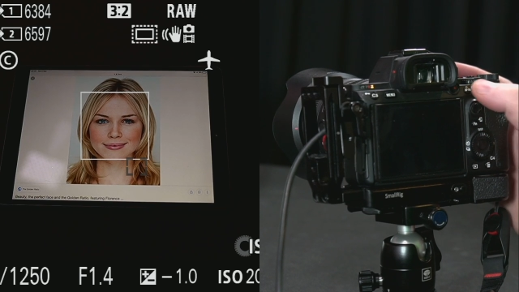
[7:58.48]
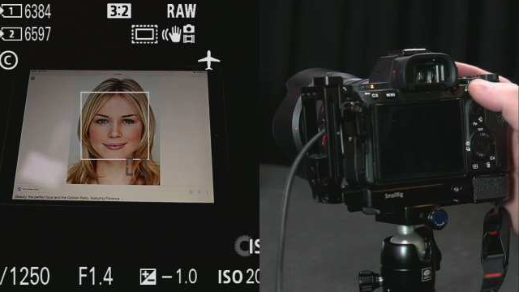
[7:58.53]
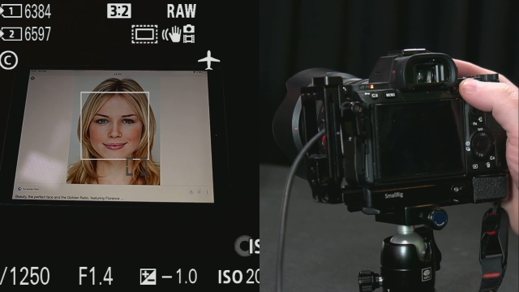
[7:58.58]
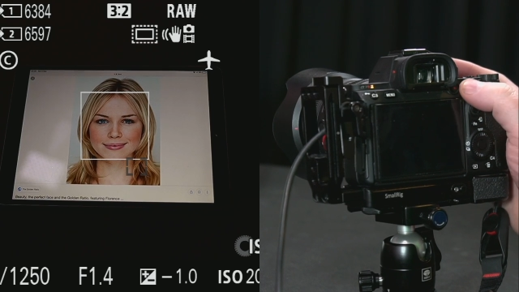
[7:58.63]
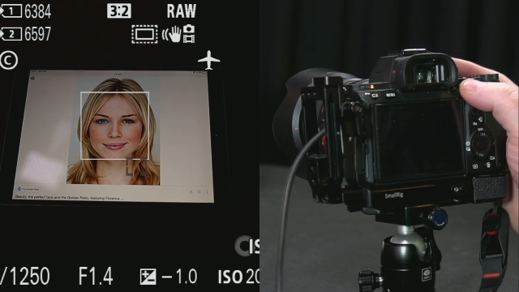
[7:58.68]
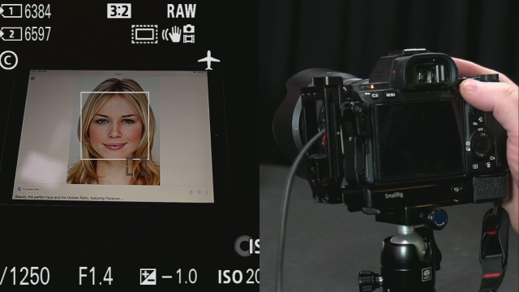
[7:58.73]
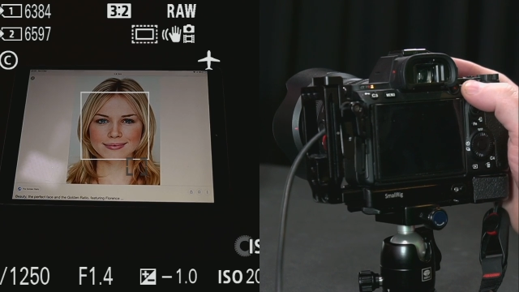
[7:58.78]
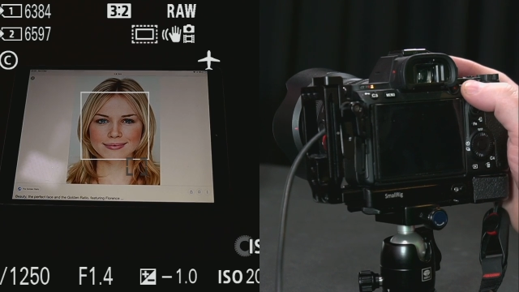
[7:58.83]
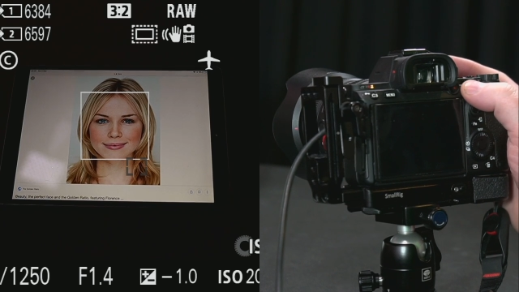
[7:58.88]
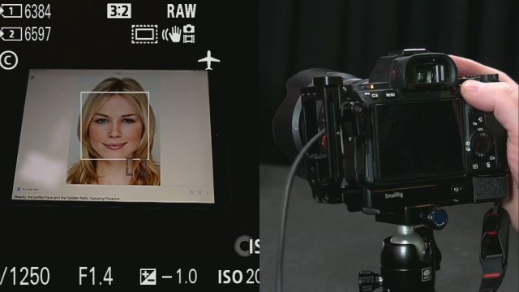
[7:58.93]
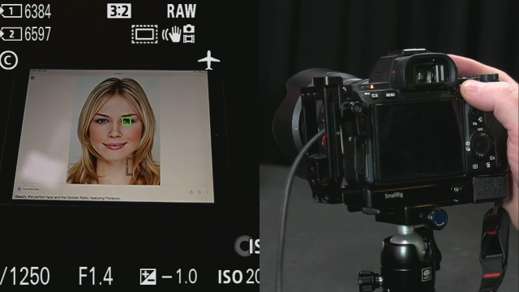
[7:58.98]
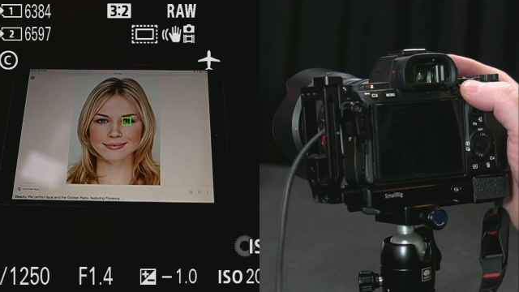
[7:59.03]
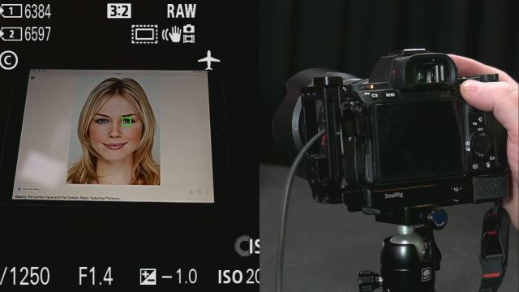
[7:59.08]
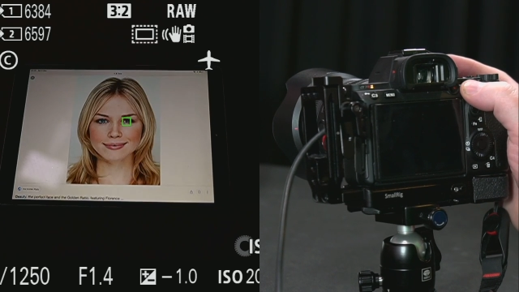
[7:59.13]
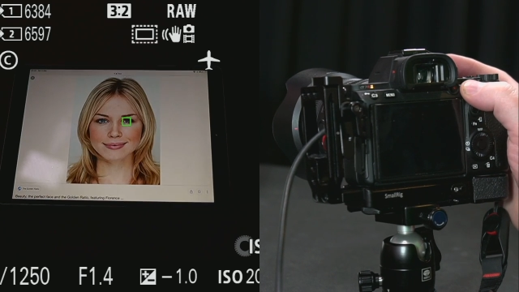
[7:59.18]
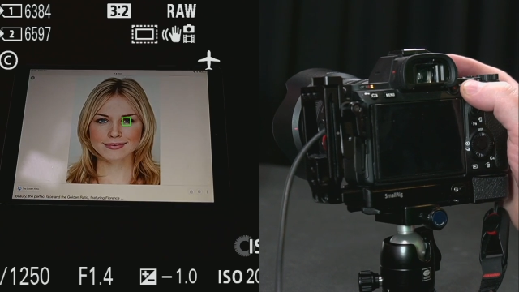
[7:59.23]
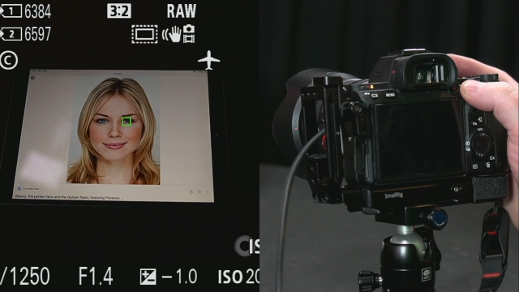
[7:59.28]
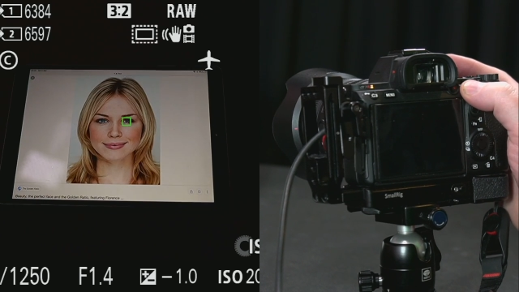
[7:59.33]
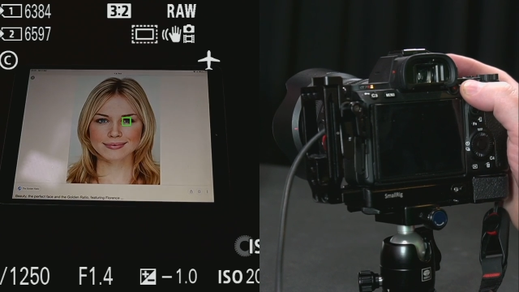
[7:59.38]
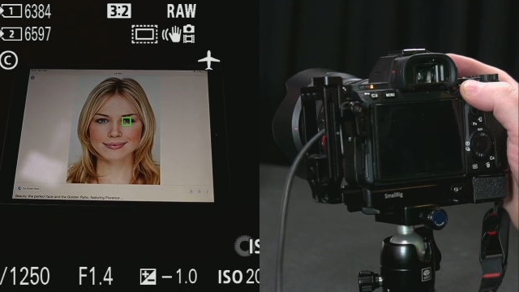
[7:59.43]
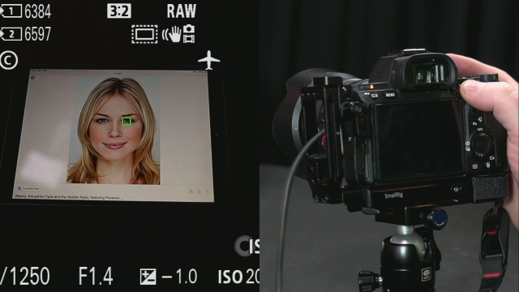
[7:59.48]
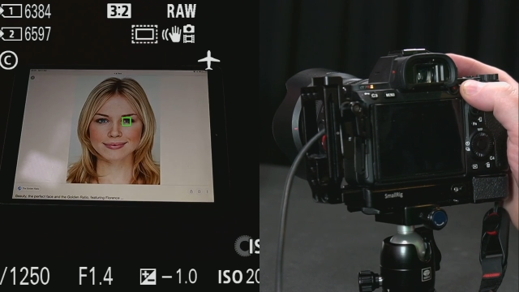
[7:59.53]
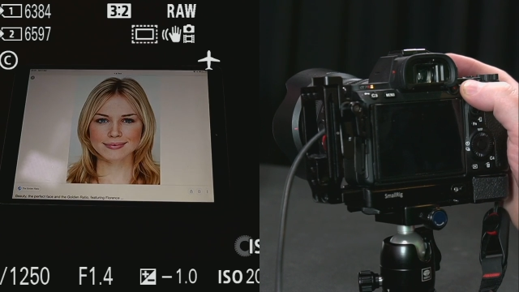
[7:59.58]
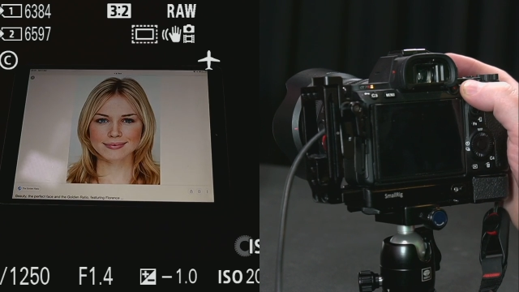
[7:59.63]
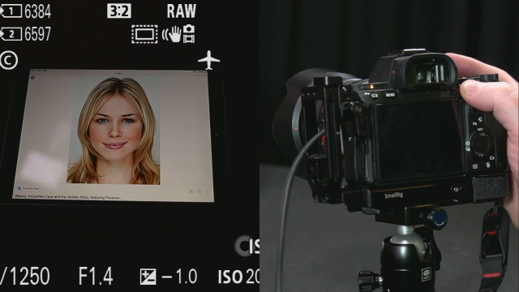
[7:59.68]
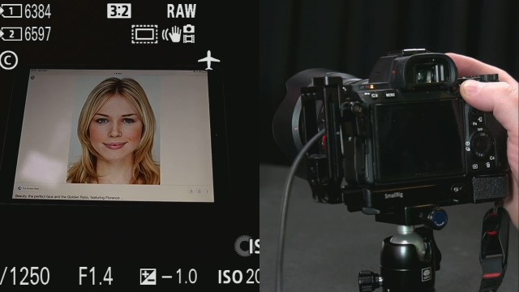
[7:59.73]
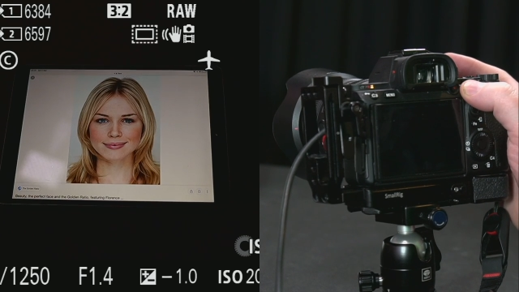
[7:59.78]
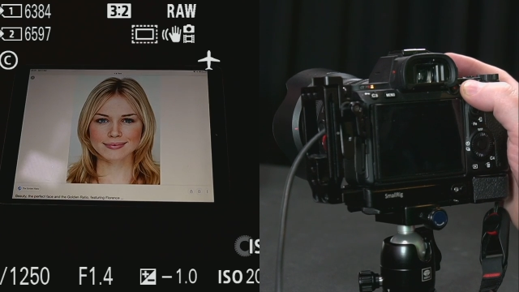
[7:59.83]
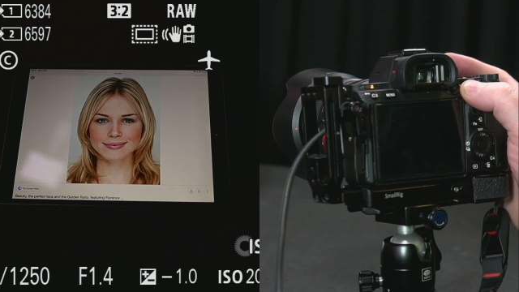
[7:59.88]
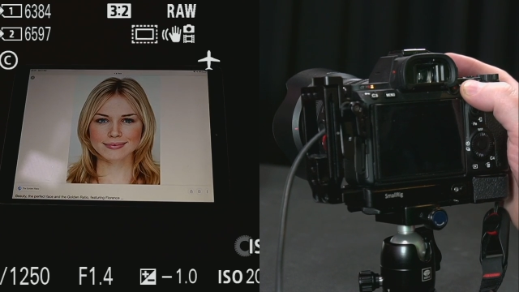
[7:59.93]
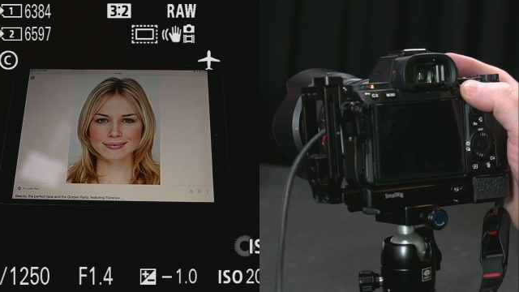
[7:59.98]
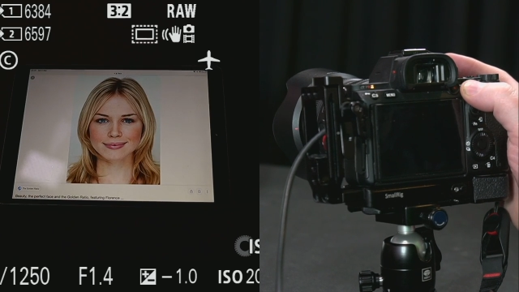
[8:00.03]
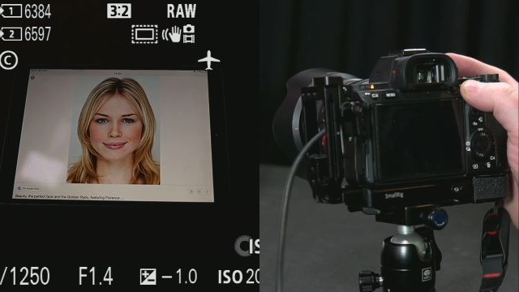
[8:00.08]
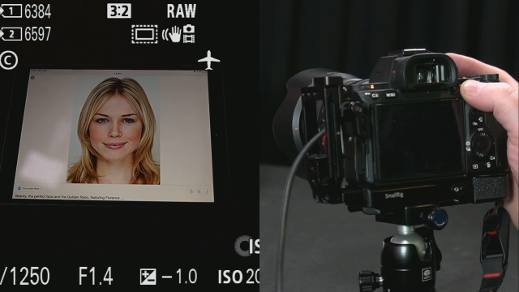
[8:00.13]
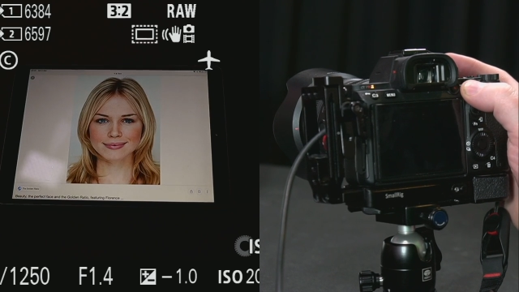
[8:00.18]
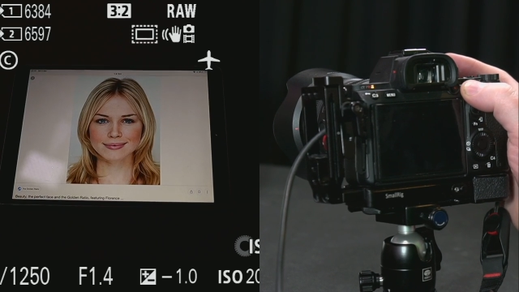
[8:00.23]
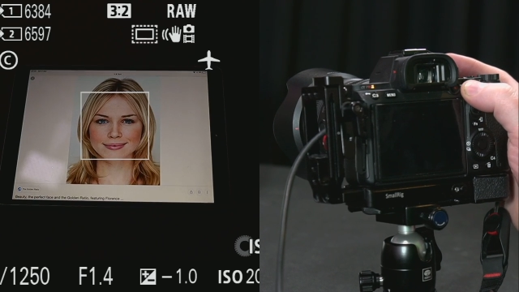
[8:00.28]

No one is speaking in this clip.